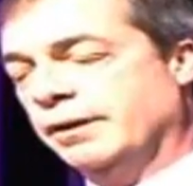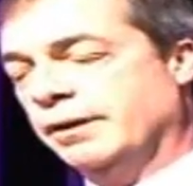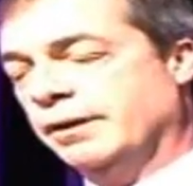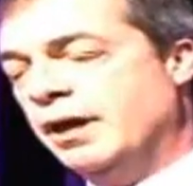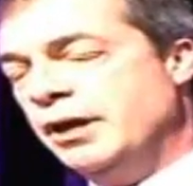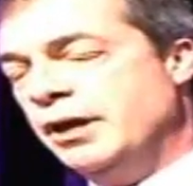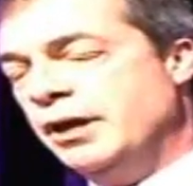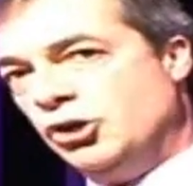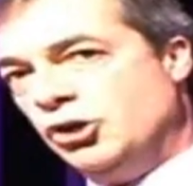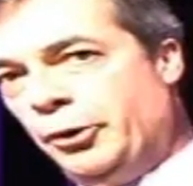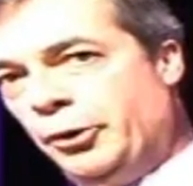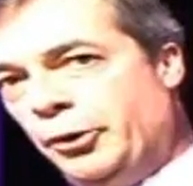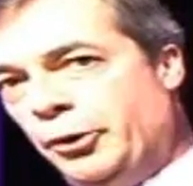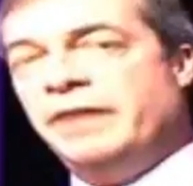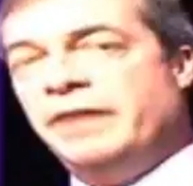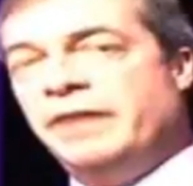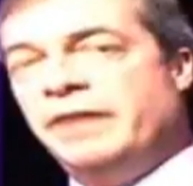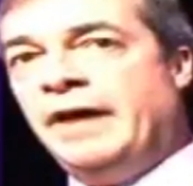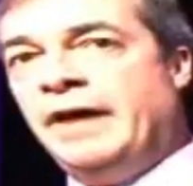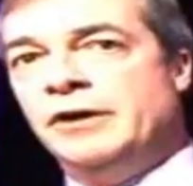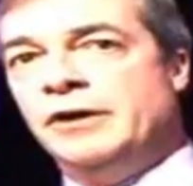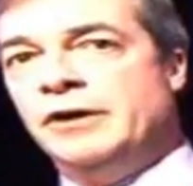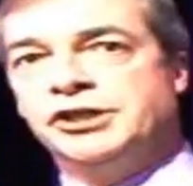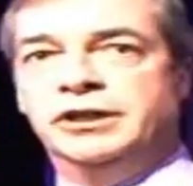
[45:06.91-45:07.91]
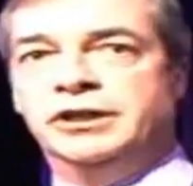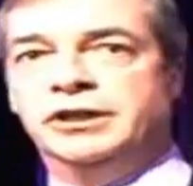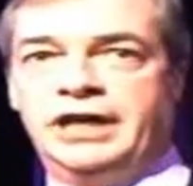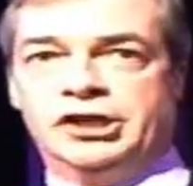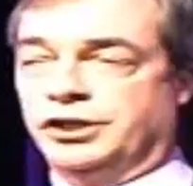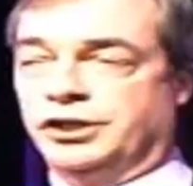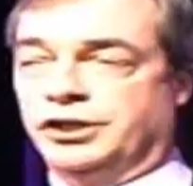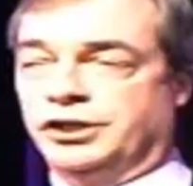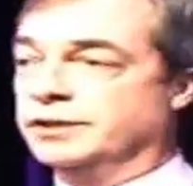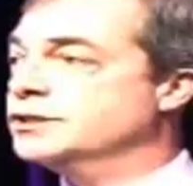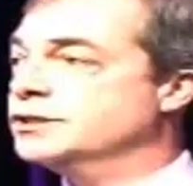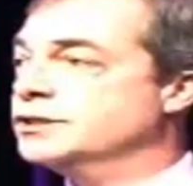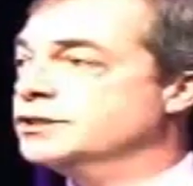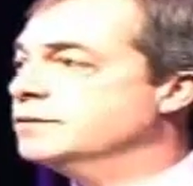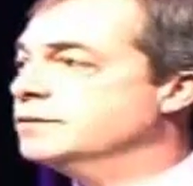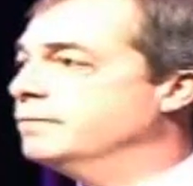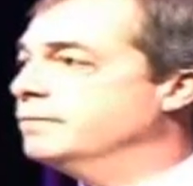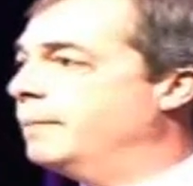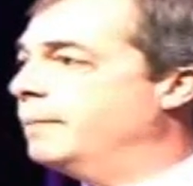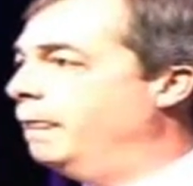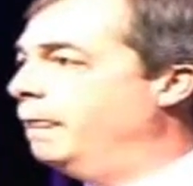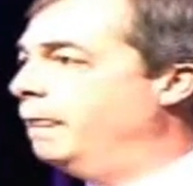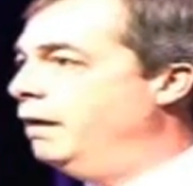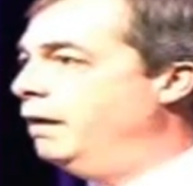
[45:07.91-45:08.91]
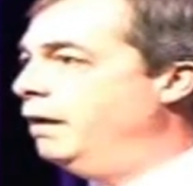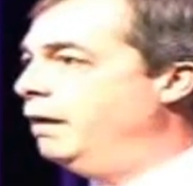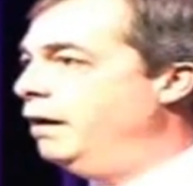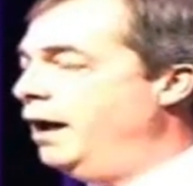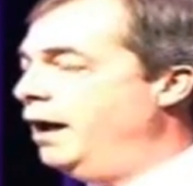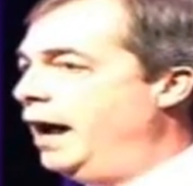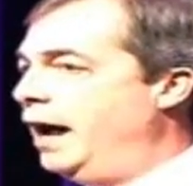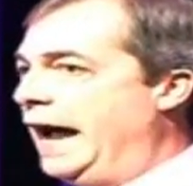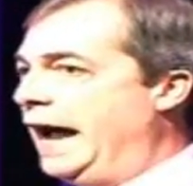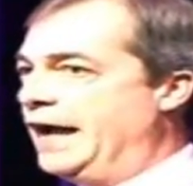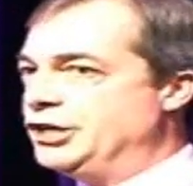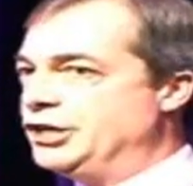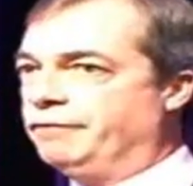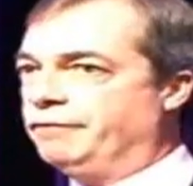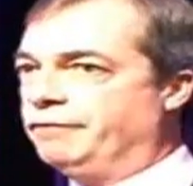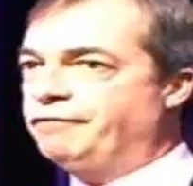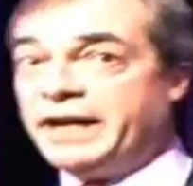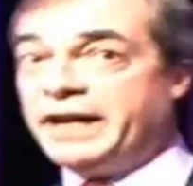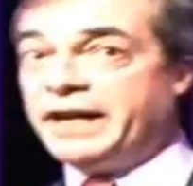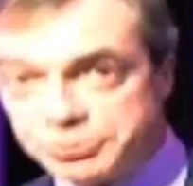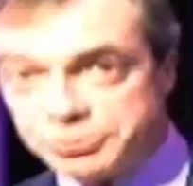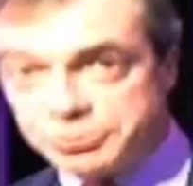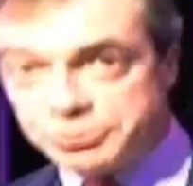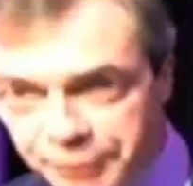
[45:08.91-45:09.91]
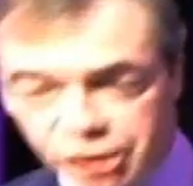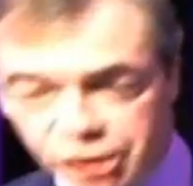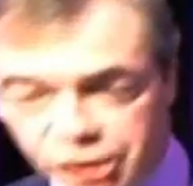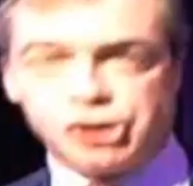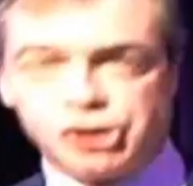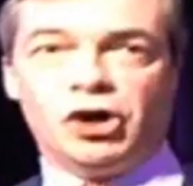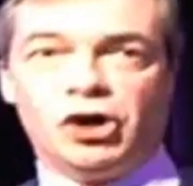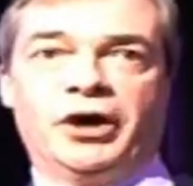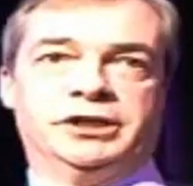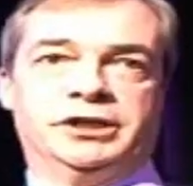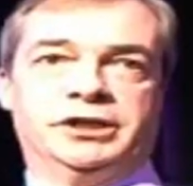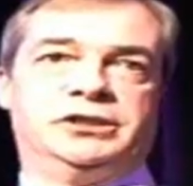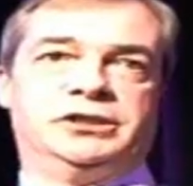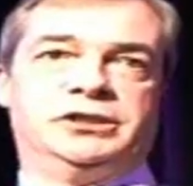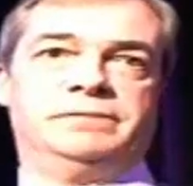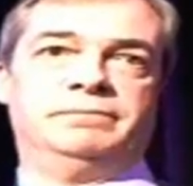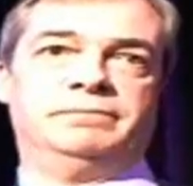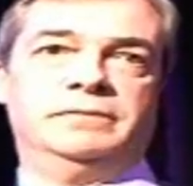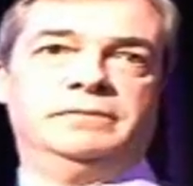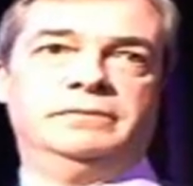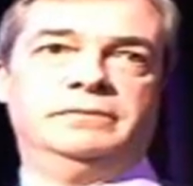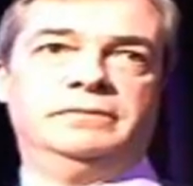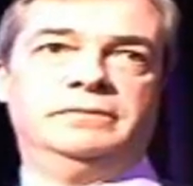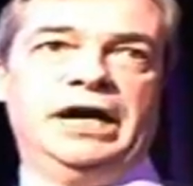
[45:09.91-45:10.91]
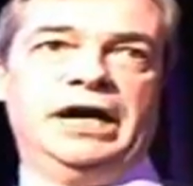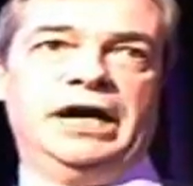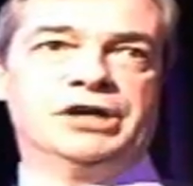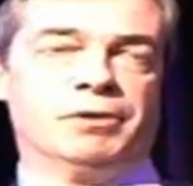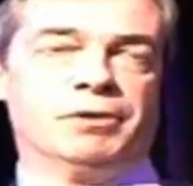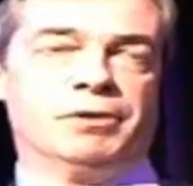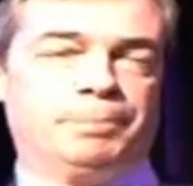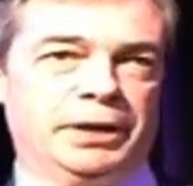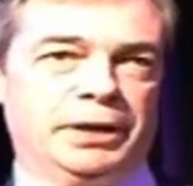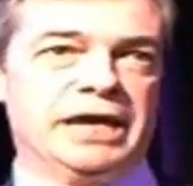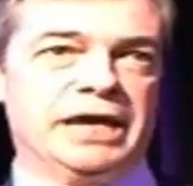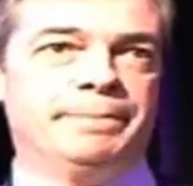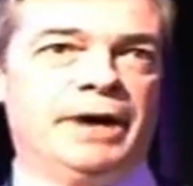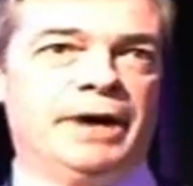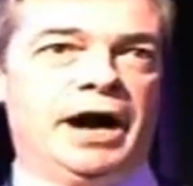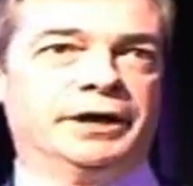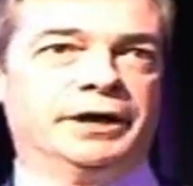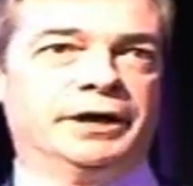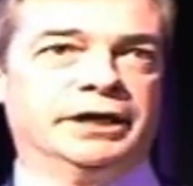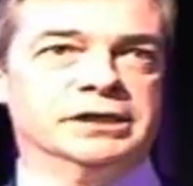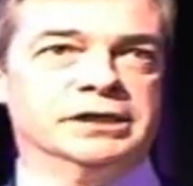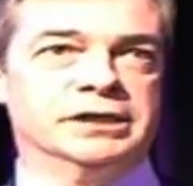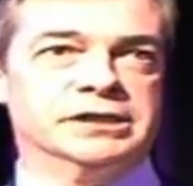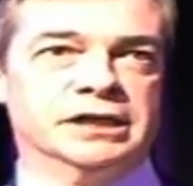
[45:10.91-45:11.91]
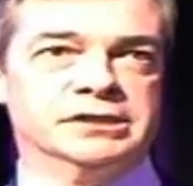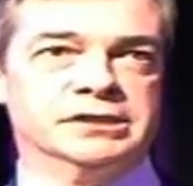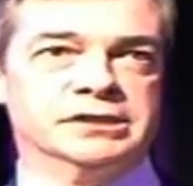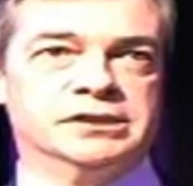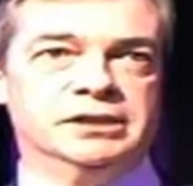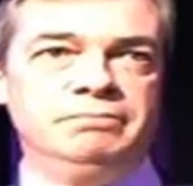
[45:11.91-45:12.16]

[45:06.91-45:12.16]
You're put in those conditions, and you're faced with a choice under a plea bargaining system.